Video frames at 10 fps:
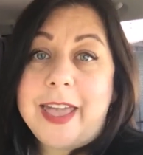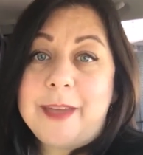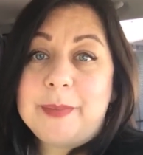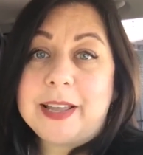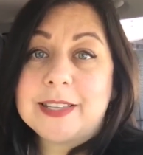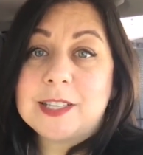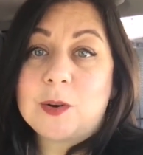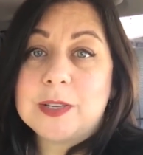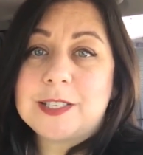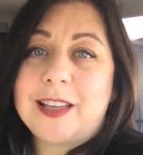And my cousin
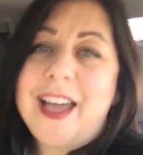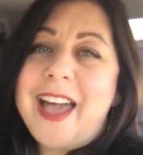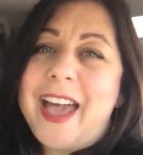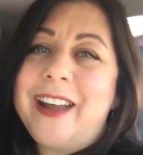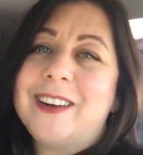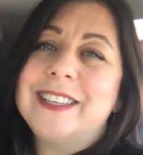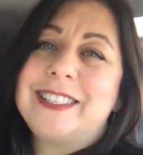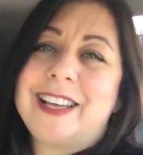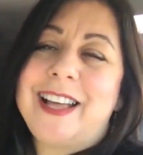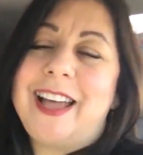Crystal, hey
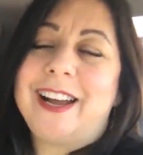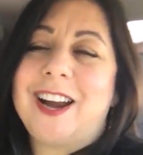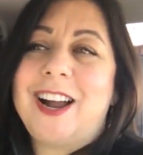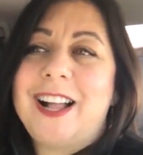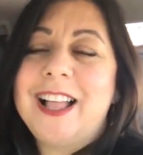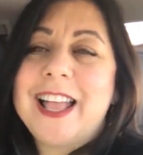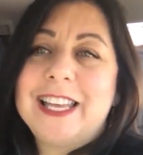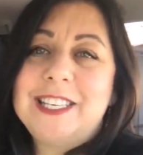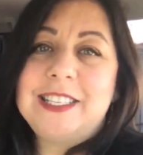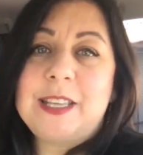Crystal, hey girl,
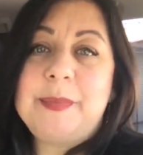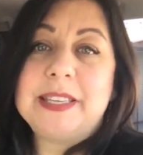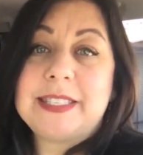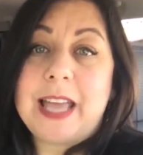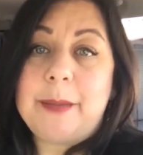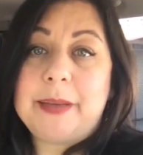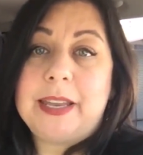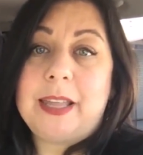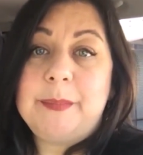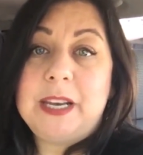she sent me a snap
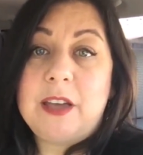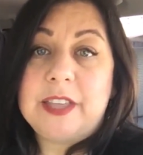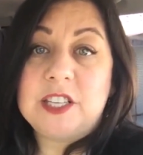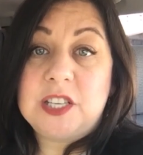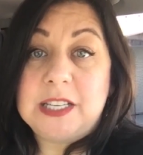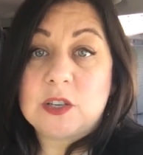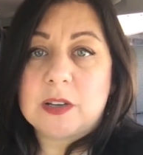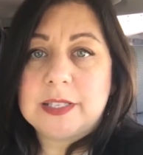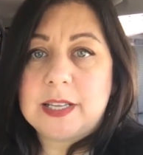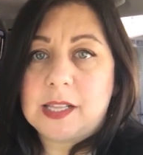and let me know that cheese are
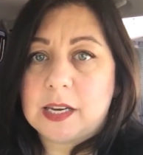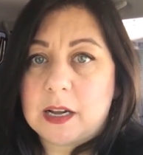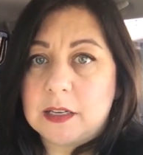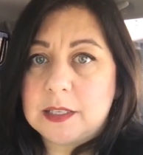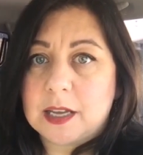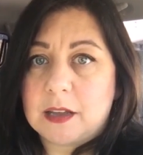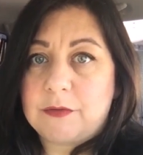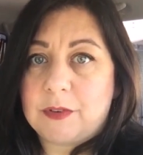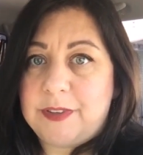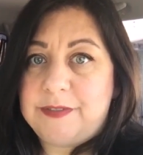on sale at Ulta
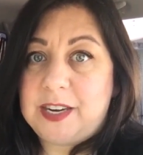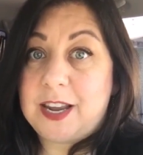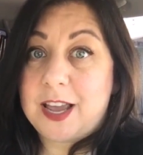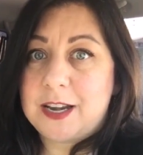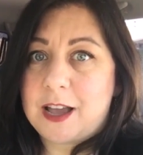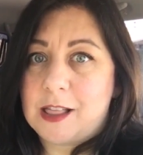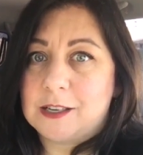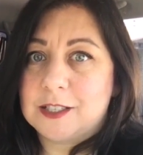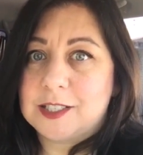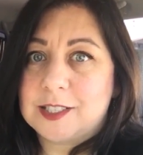for
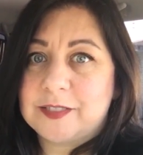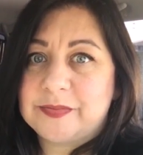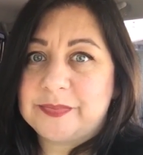$59.